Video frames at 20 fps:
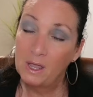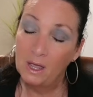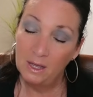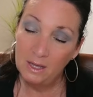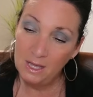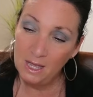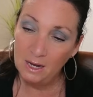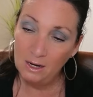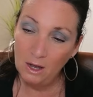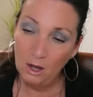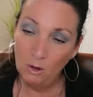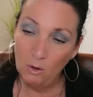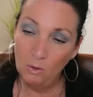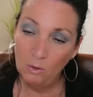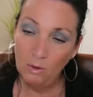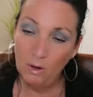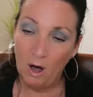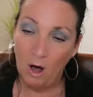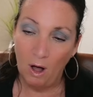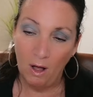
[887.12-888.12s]

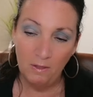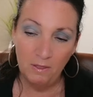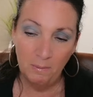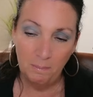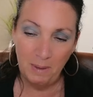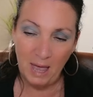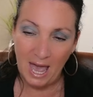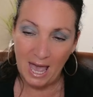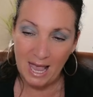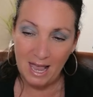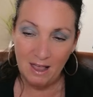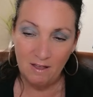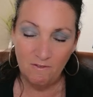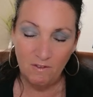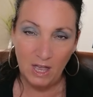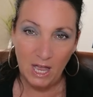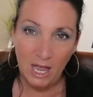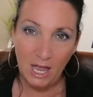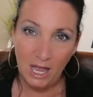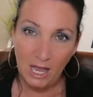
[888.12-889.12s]
all the
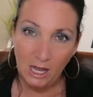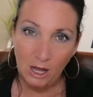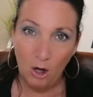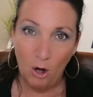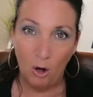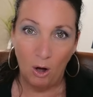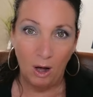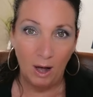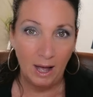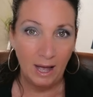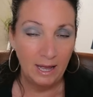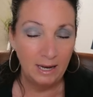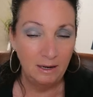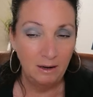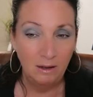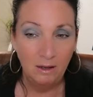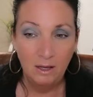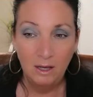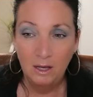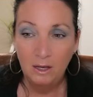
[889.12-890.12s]
paving
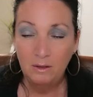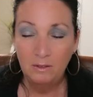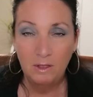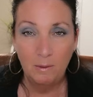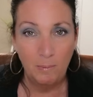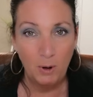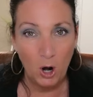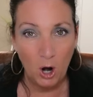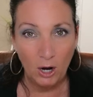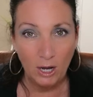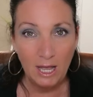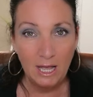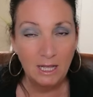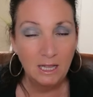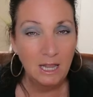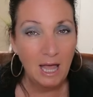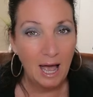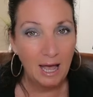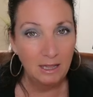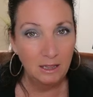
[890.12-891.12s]
on the parking
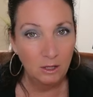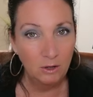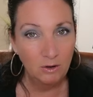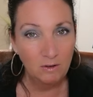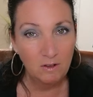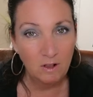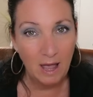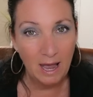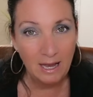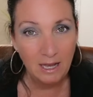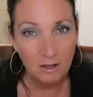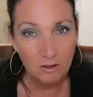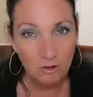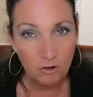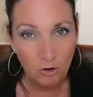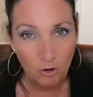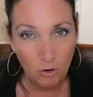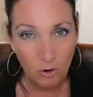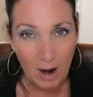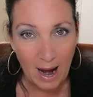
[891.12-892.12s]
lot looks like it's
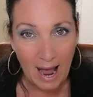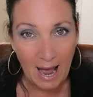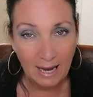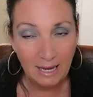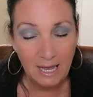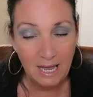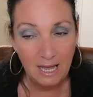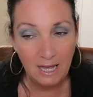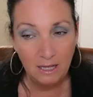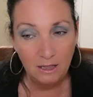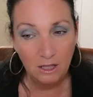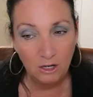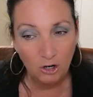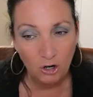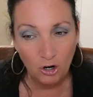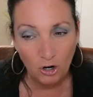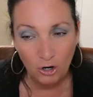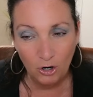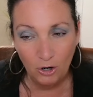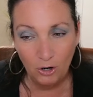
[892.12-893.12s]
cracking. The
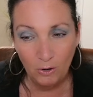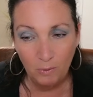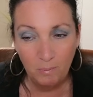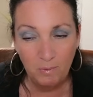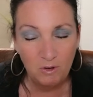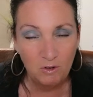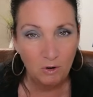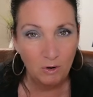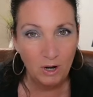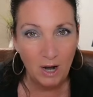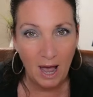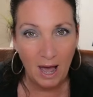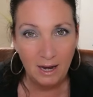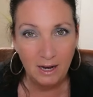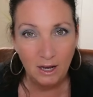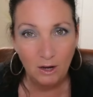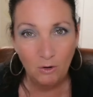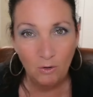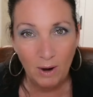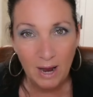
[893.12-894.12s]
curbs are not
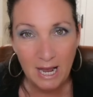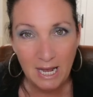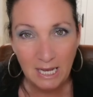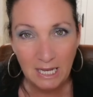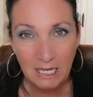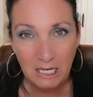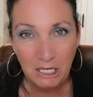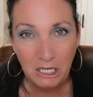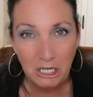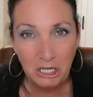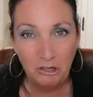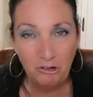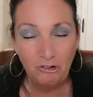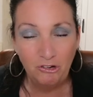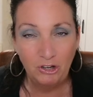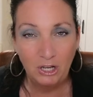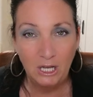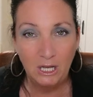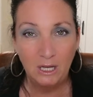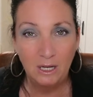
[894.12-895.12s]
in great
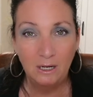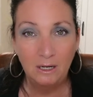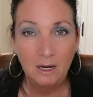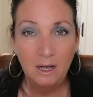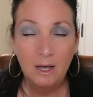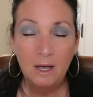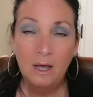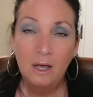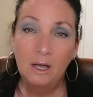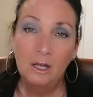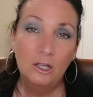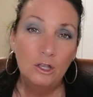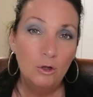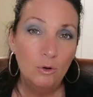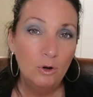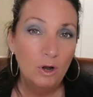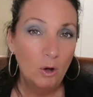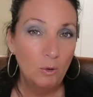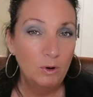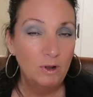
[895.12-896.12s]
condition. You
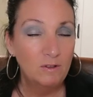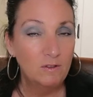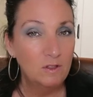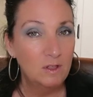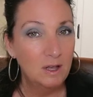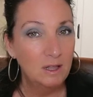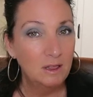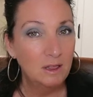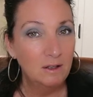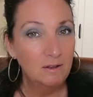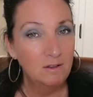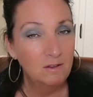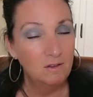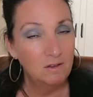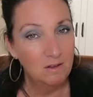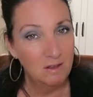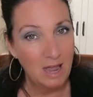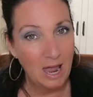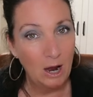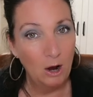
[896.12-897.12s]
notice that the
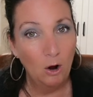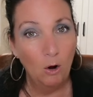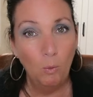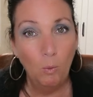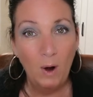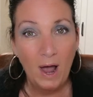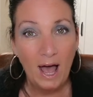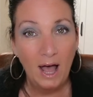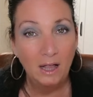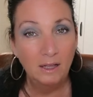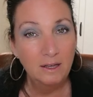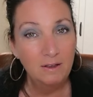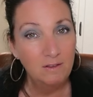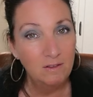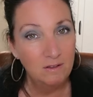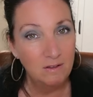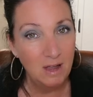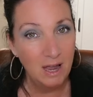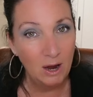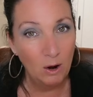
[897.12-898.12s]
stairwell
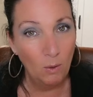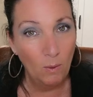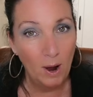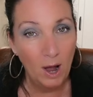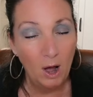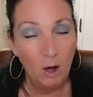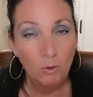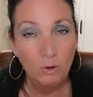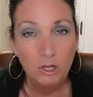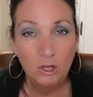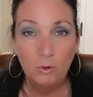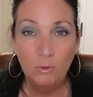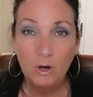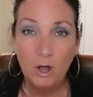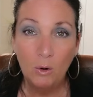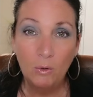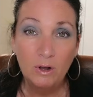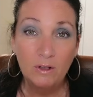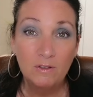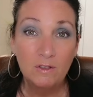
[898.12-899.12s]
is narrow. You
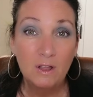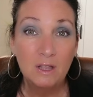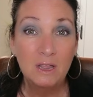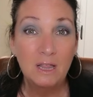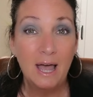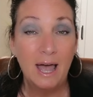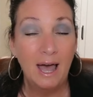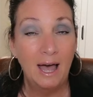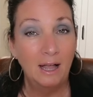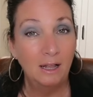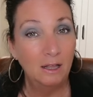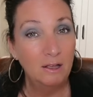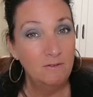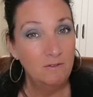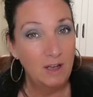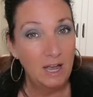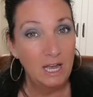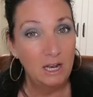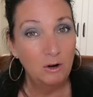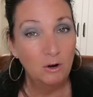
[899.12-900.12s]
notice that the
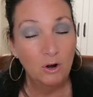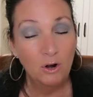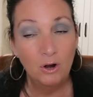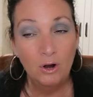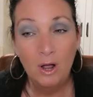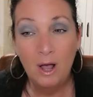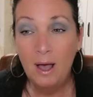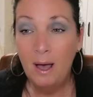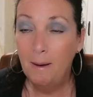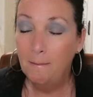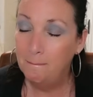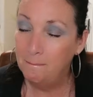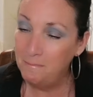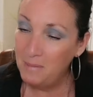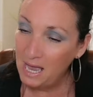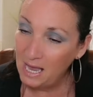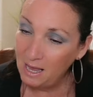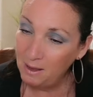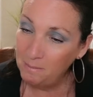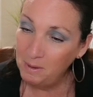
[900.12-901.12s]
elevator
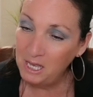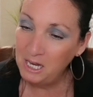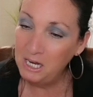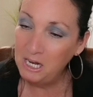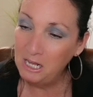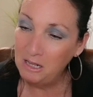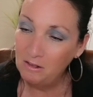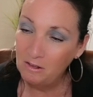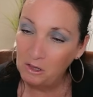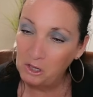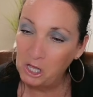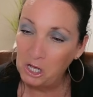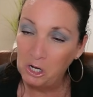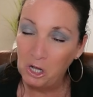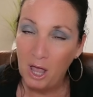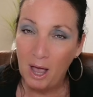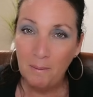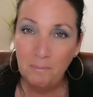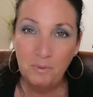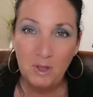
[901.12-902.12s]
maybe needs a
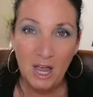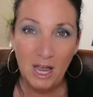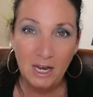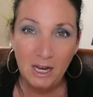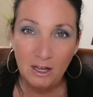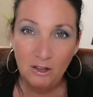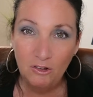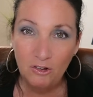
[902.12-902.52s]
little updating,